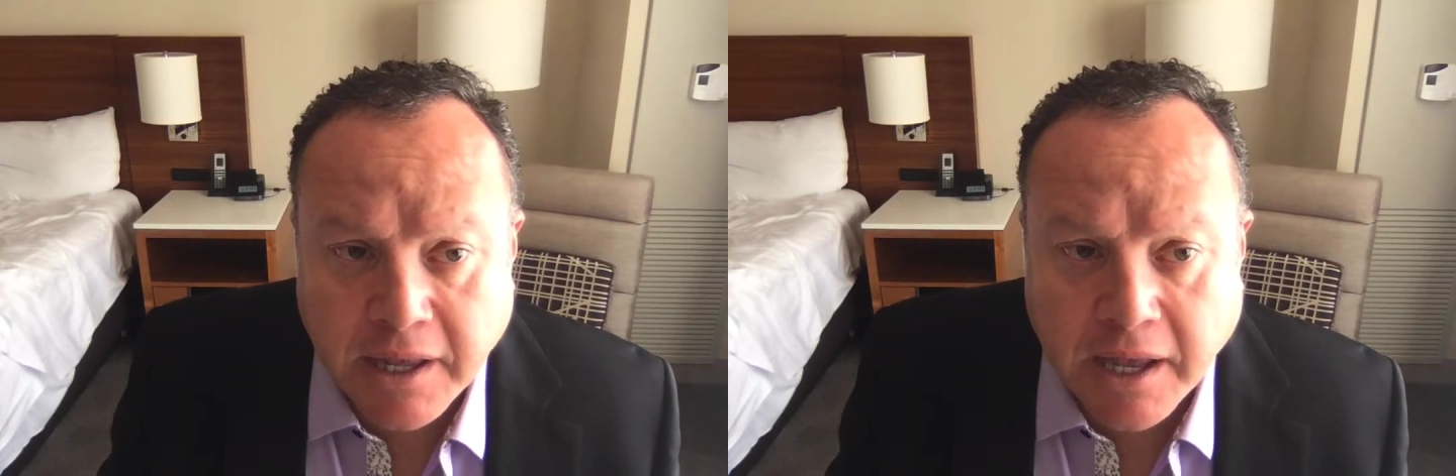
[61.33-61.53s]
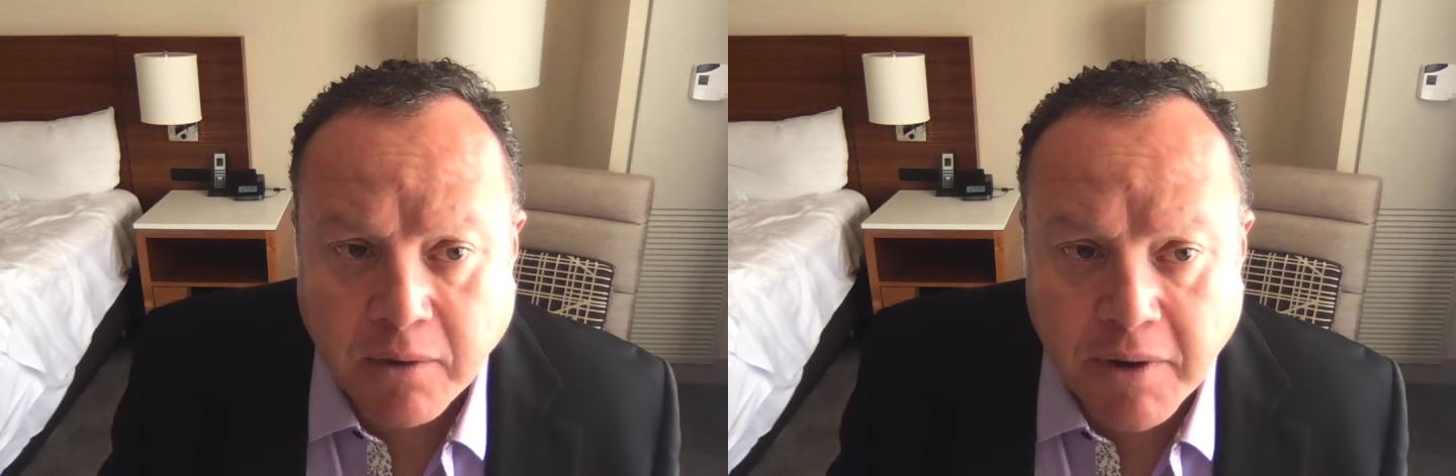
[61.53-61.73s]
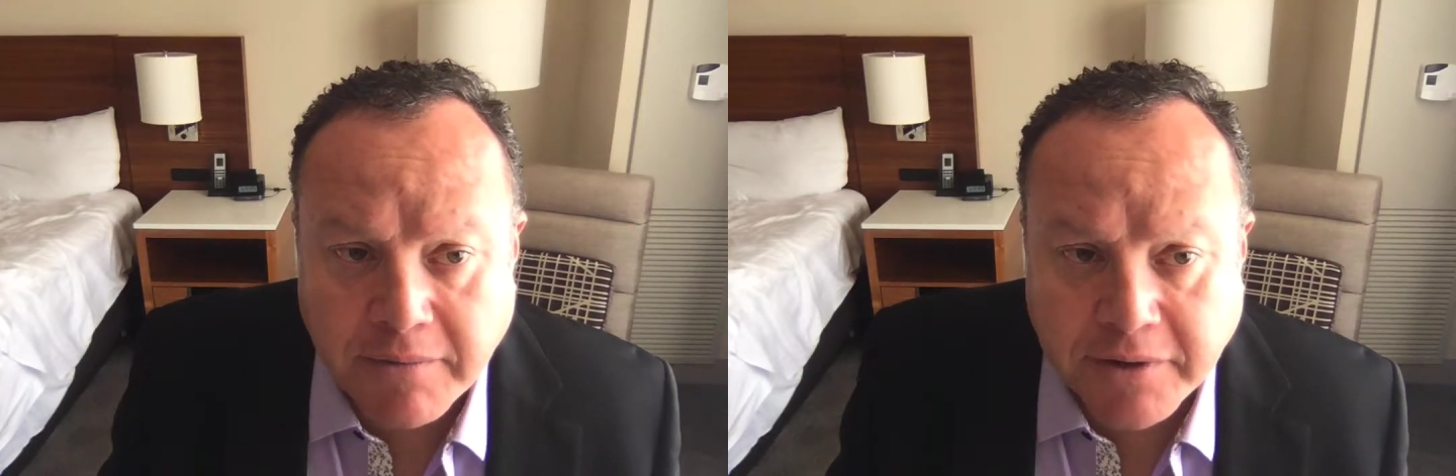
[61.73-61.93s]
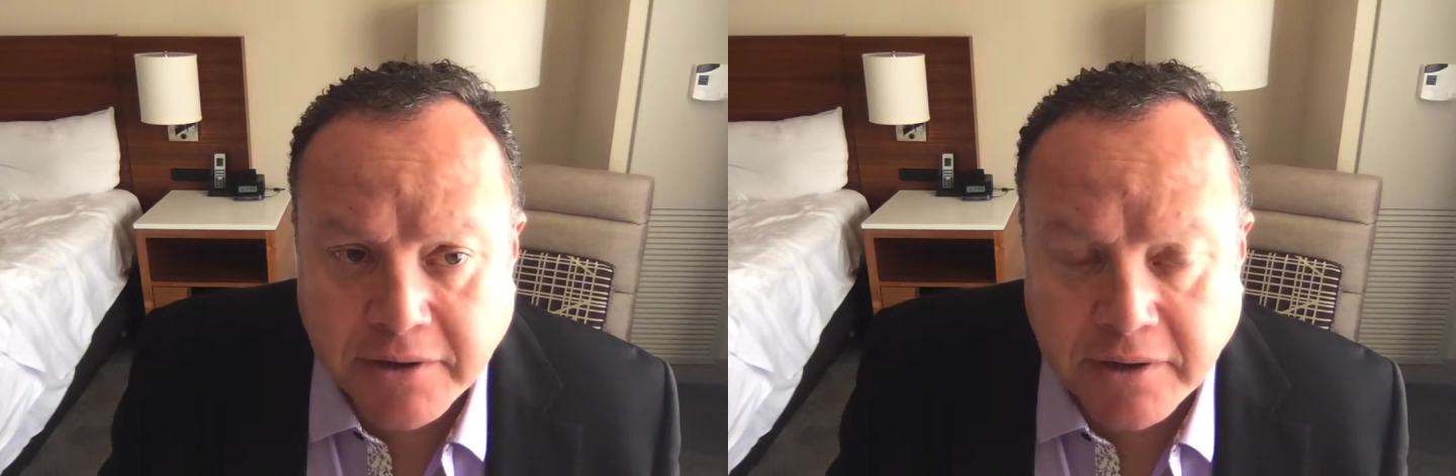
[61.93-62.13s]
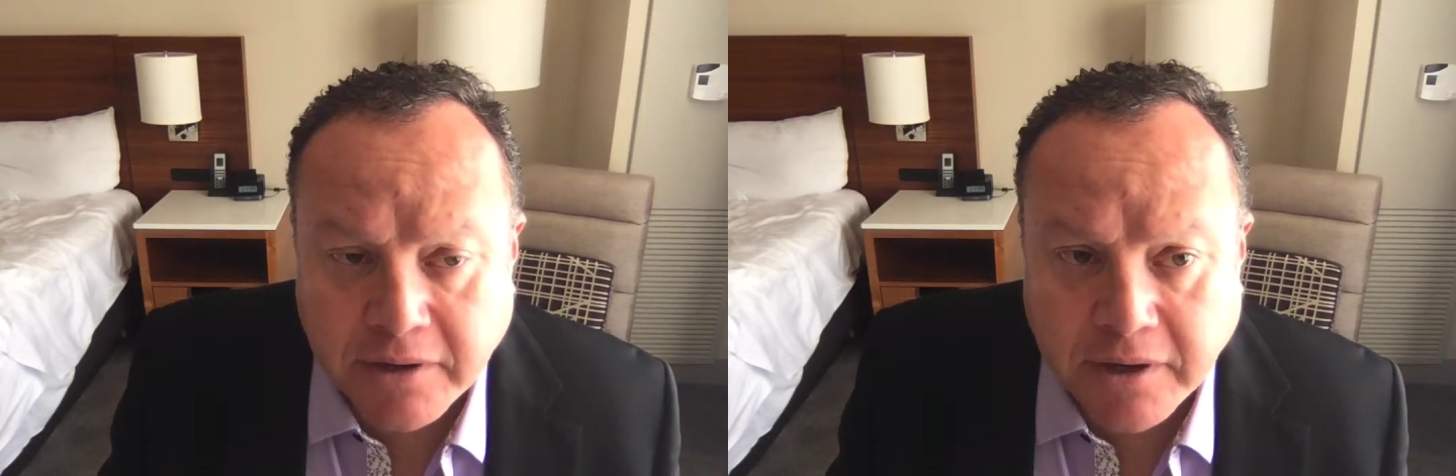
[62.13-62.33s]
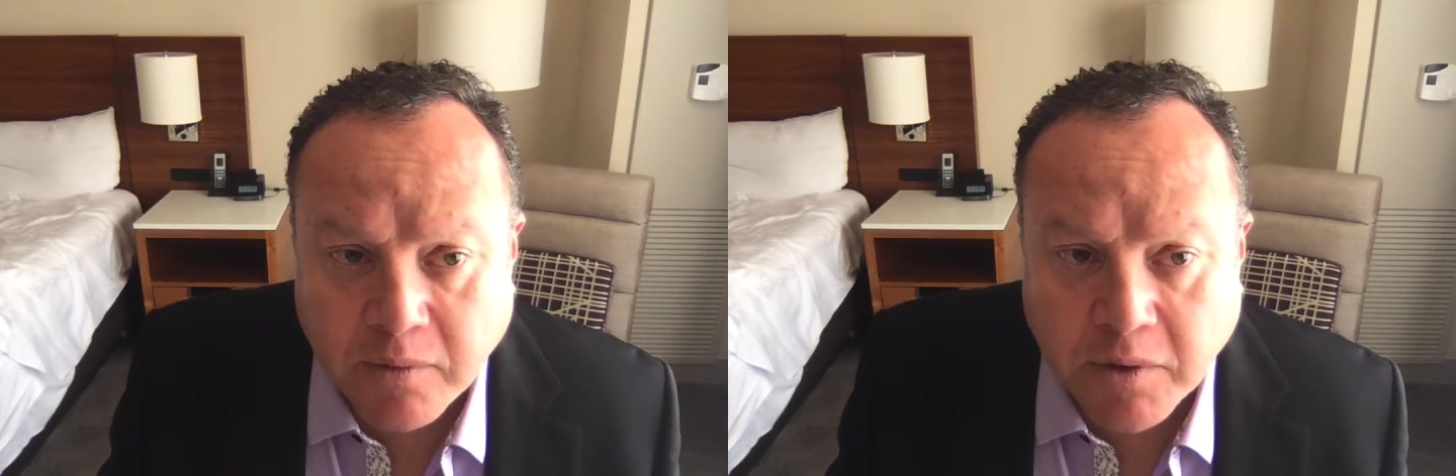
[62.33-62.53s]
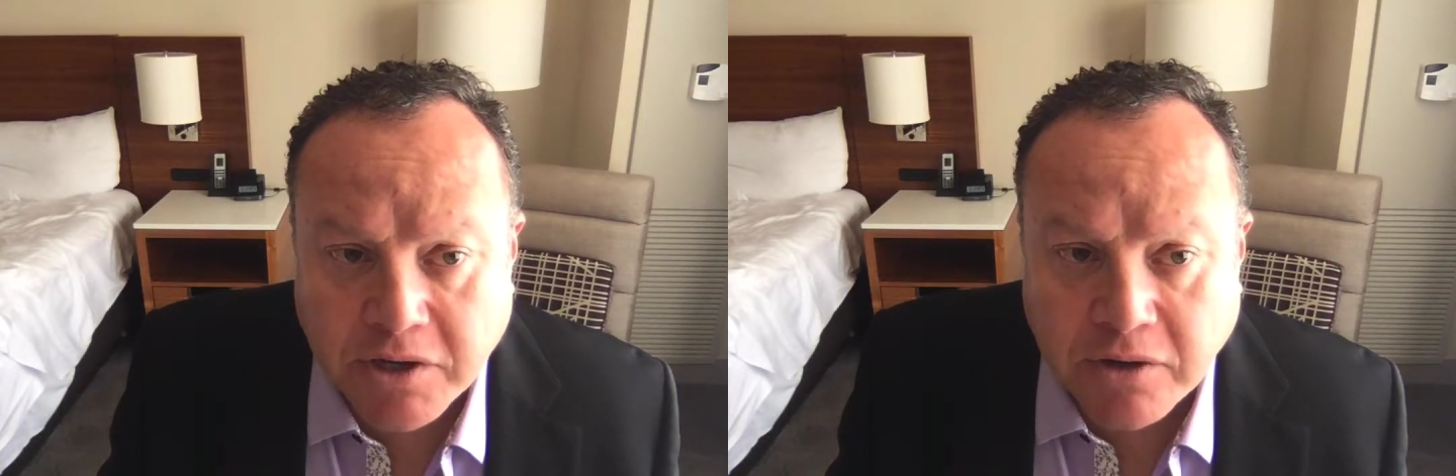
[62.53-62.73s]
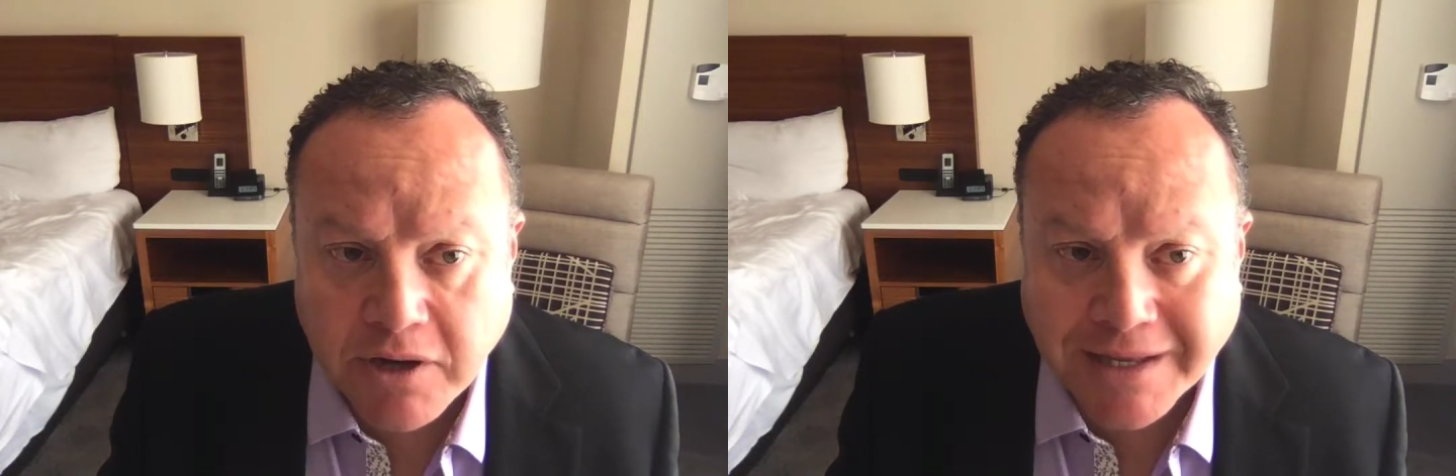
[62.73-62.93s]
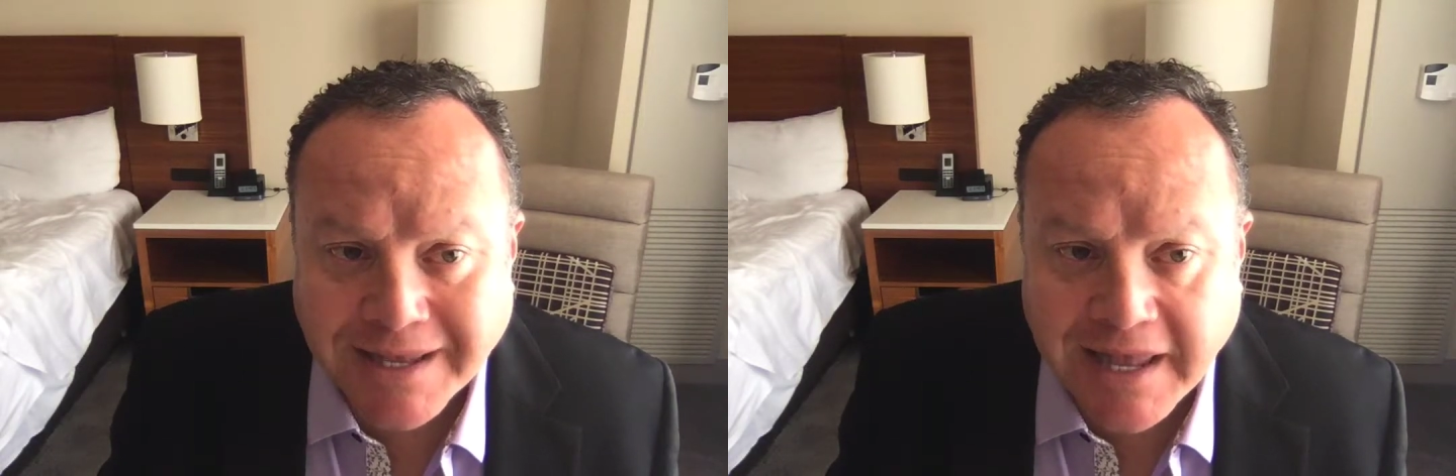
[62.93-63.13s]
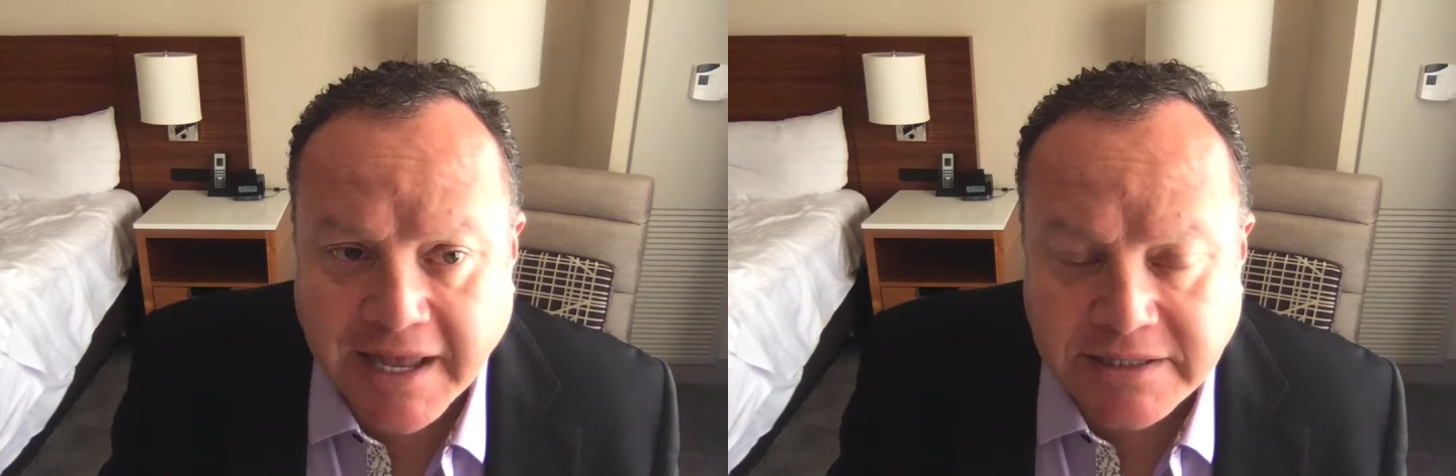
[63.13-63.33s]
However, when you look at
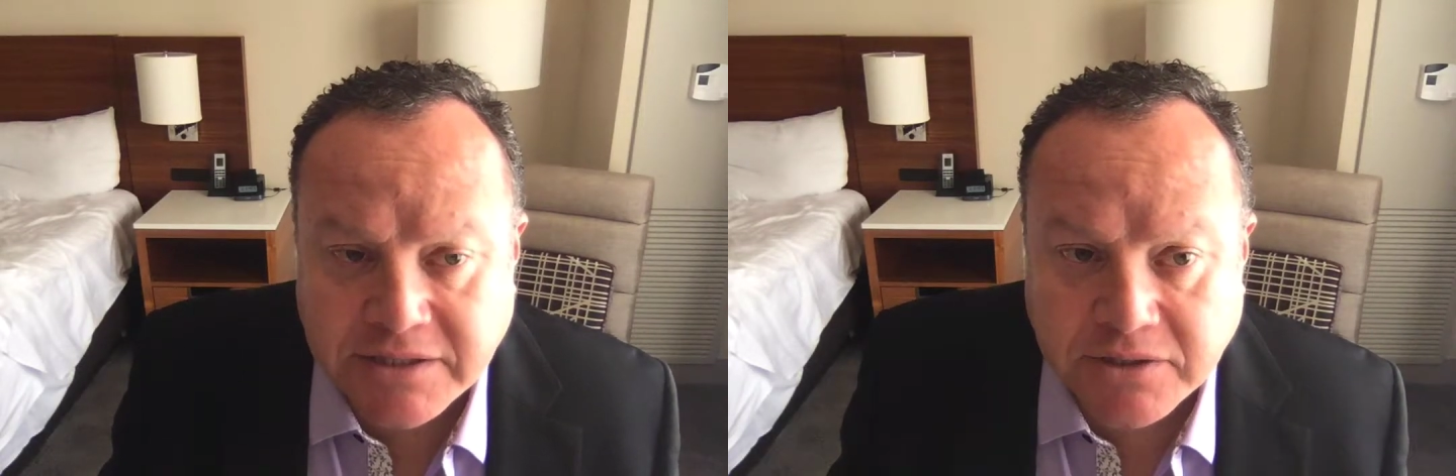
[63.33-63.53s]
cancer